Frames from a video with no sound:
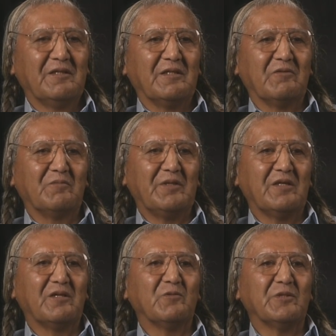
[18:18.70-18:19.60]
there will be
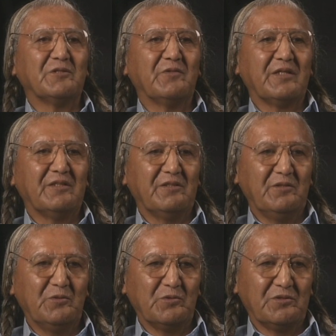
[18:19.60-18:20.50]

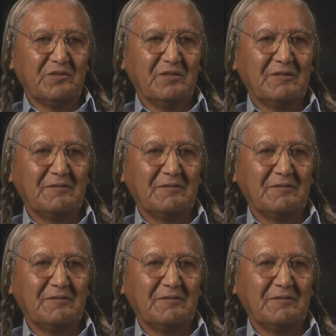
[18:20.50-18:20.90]
unrestricted use.